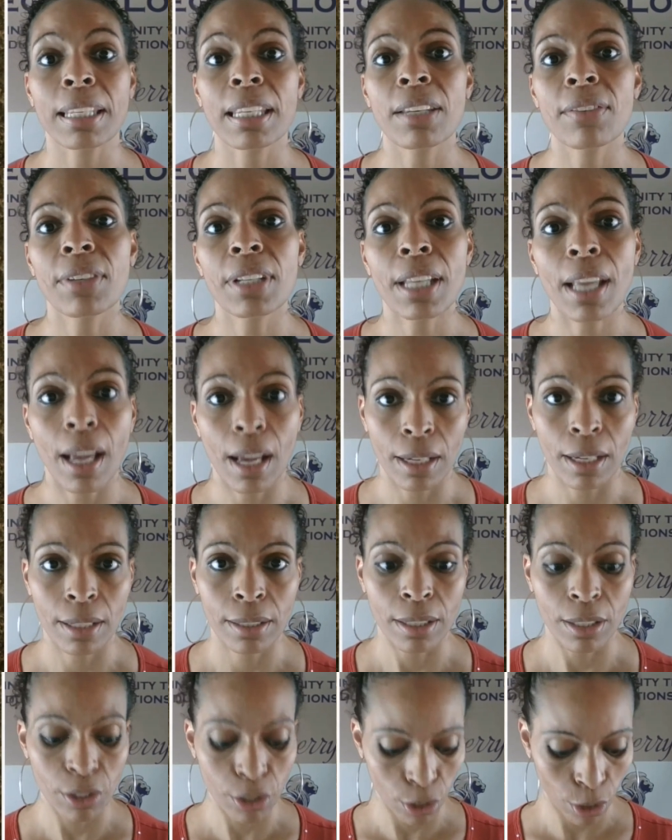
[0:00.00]
even
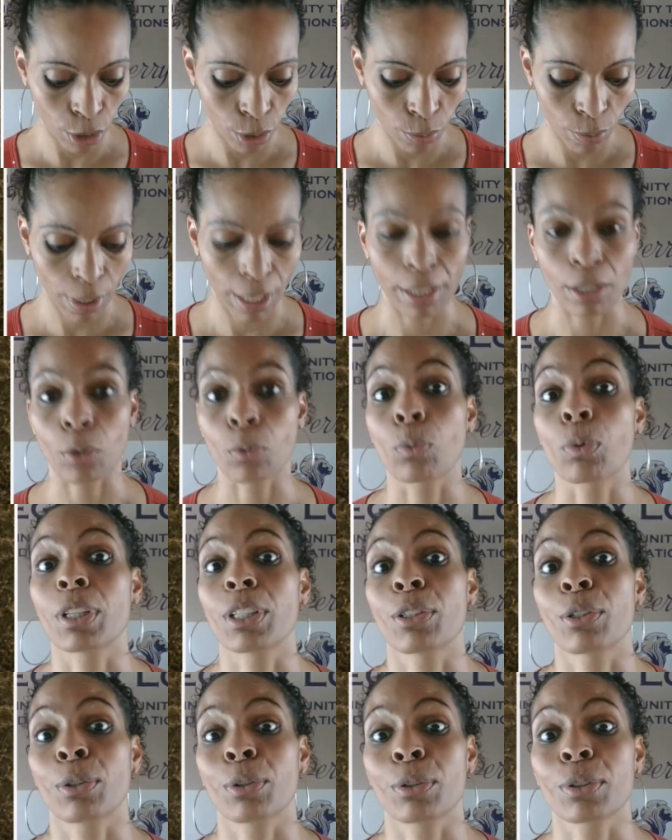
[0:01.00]
access to United
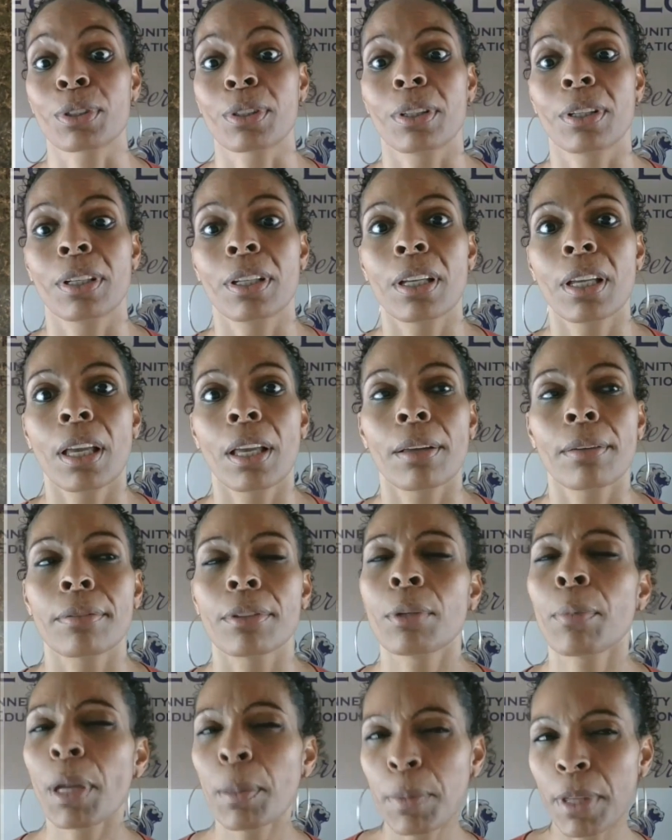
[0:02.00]
Rentals.
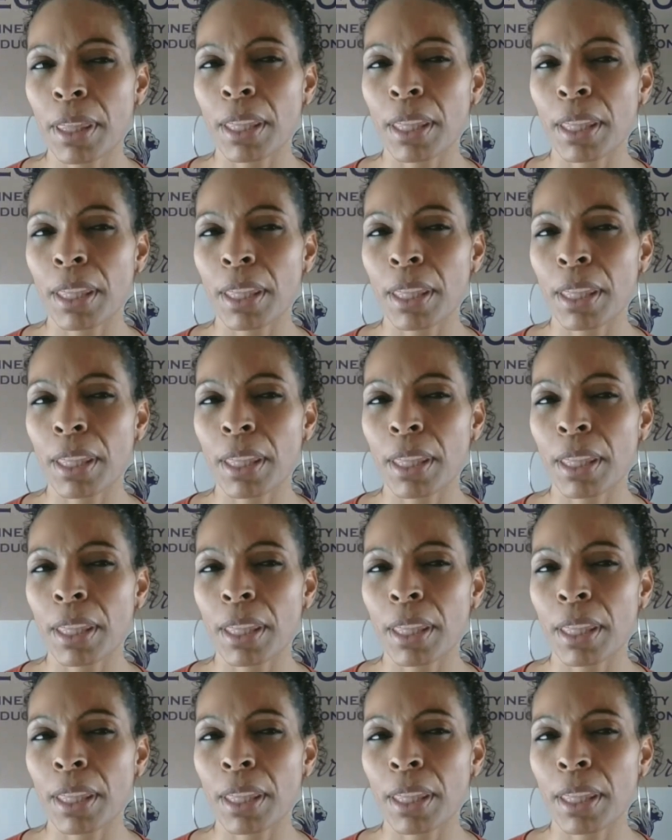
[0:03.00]
You might be